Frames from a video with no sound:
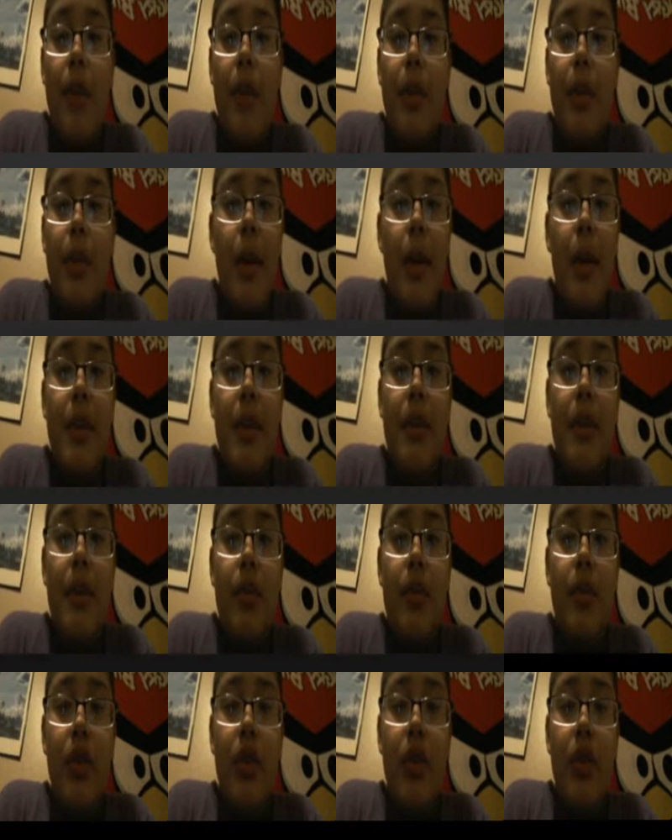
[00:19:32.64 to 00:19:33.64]
um, you probably,
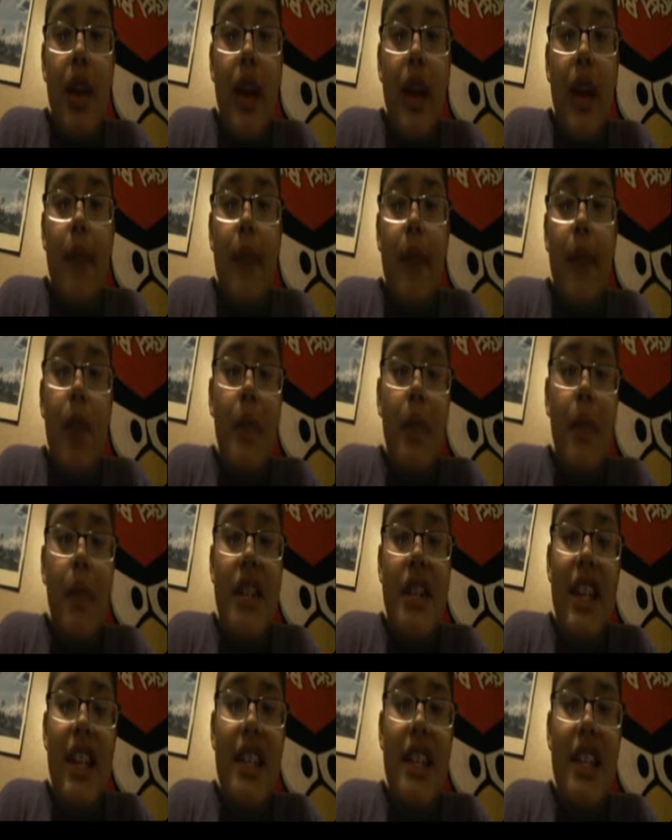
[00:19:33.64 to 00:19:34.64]
you guys, I probably
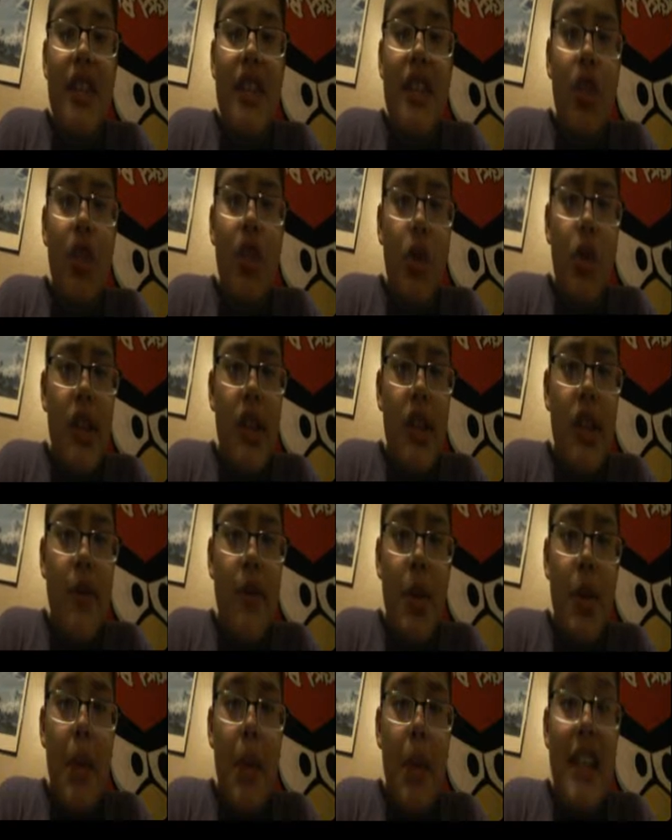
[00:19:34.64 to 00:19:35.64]
said this in our earlier video,